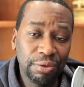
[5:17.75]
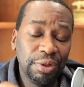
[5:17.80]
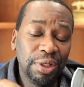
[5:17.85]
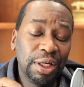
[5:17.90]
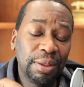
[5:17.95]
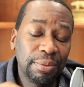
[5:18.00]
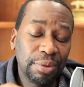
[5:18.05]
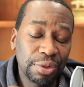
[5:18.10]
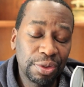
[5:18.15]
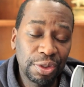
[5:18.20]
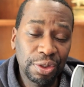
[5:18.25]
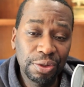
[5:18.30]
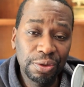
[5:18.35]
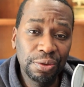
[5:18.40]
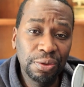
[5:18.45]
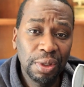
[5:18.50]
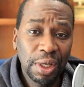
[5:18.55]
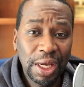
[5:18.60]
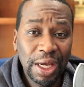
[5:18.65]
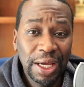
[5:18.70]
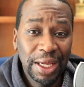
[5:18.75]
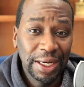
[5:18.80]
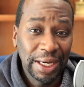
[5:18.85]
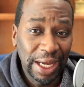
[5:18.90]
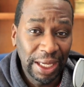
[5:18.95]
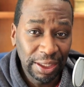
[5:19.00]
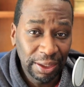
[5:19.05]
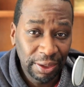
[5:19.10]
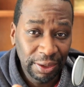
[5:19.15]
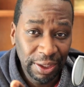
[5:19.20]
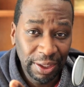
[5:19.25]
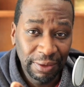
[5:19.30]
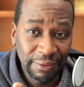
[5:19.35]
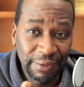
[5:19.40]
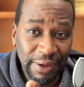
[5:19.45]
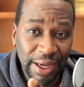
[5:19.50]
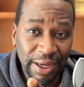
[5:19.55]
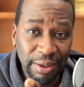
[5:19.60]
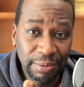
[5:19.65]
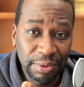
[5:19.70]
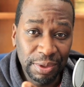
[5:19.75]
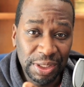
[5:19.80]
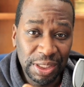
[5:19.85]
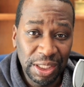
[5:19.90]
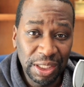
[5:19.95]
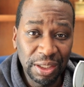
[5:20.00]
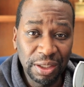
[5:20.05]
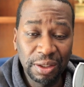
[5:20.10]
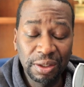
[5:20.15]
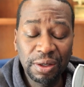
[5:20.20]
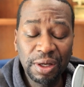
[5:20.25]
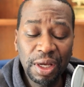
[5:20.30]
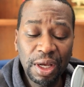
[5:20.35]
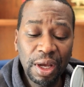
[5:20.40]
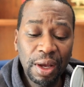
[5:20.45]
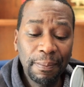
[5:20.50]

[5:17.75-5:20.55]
Number two, not learning a valuable skill.